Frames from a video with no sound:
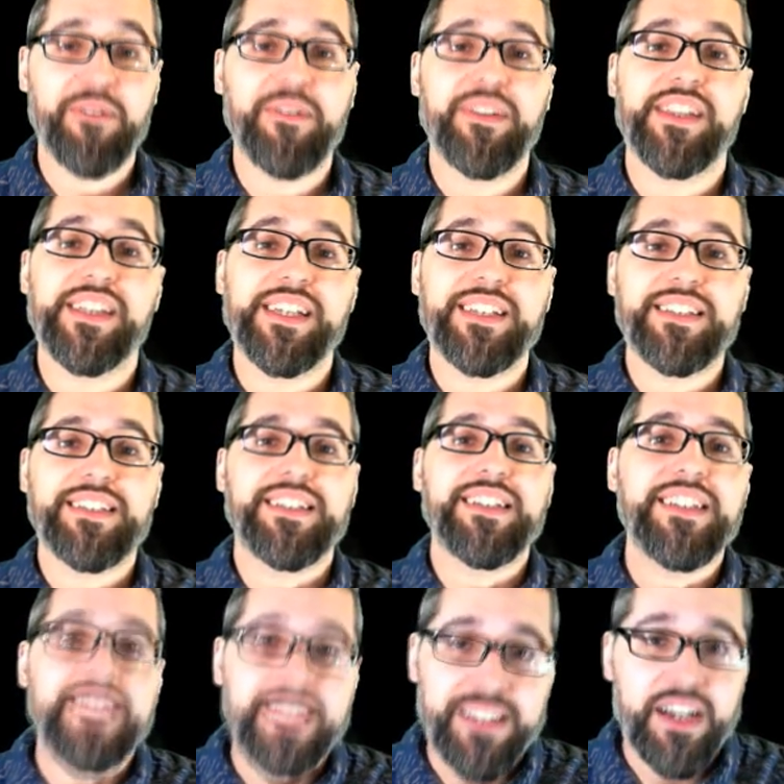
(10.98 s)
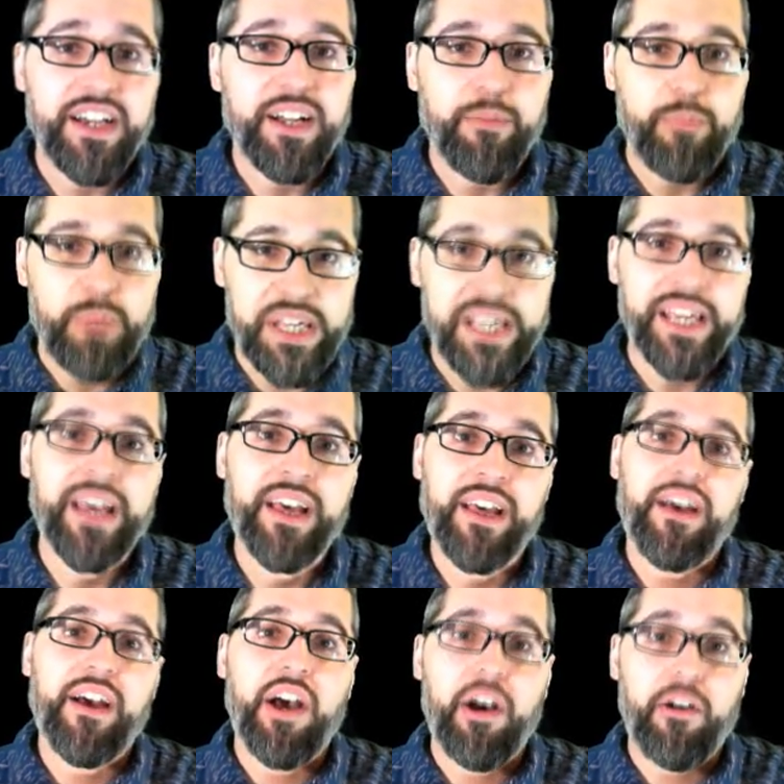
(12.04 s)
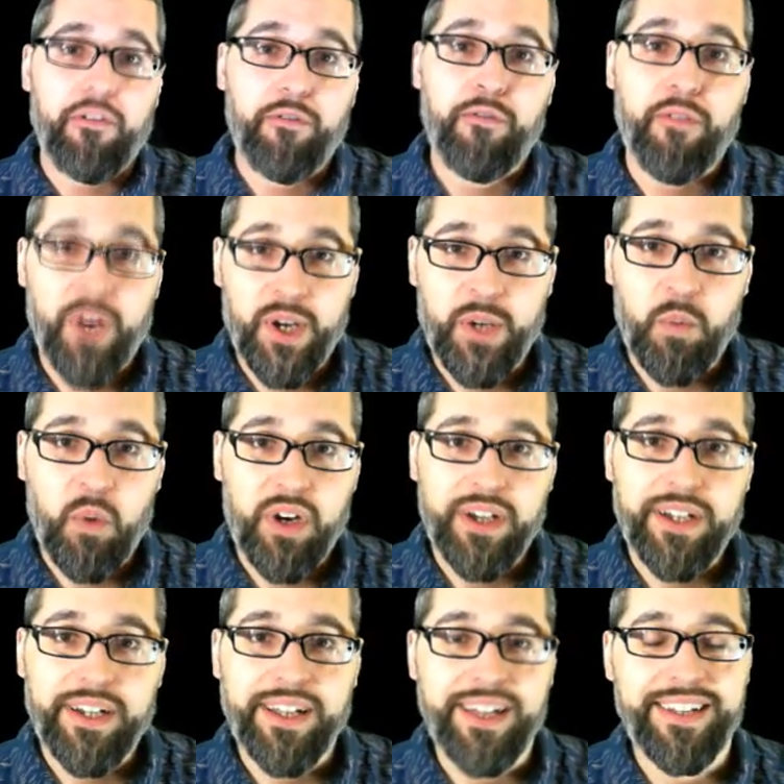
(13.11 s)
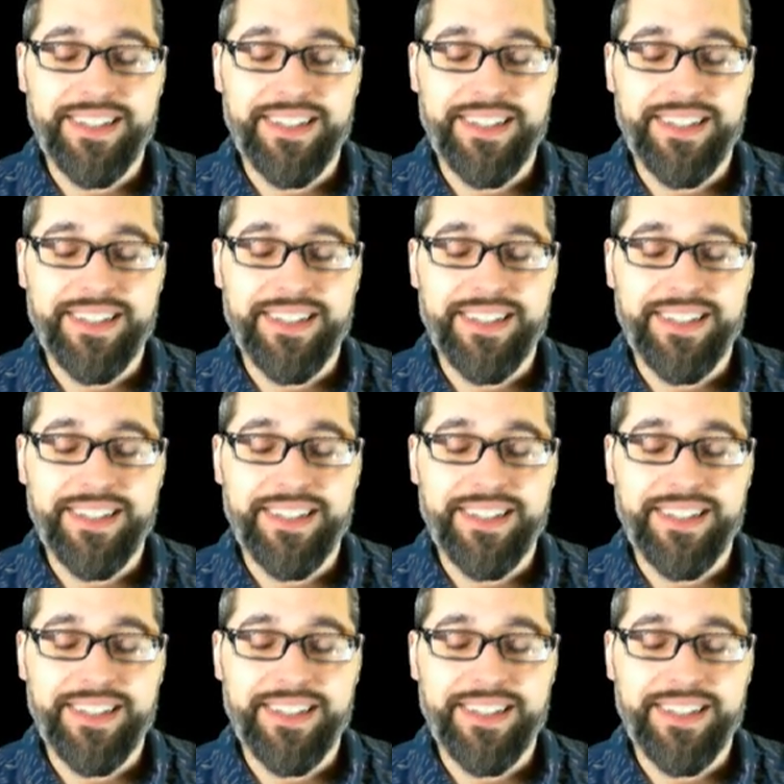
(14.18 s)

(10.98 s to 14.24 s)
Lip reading: This is gonna be a fun one.